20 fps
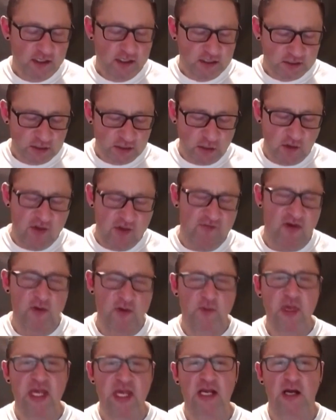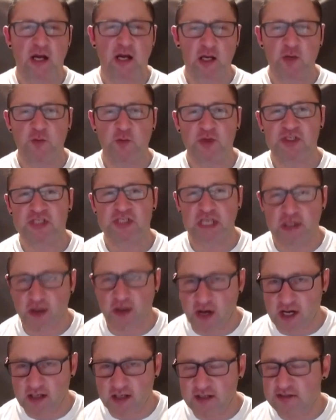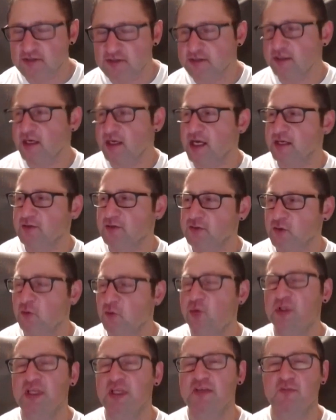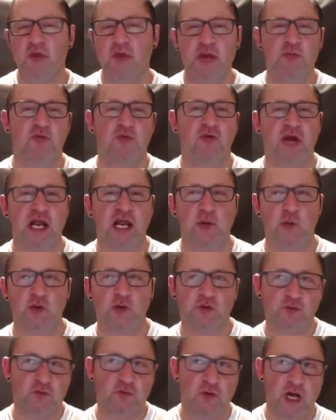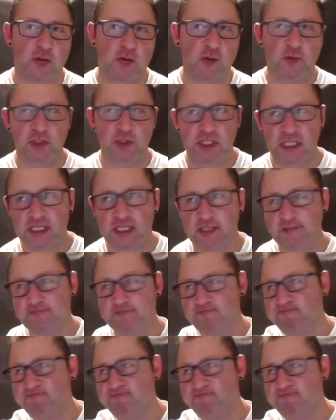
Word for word: So if I'm being 100% honest, I do believe my prime was probably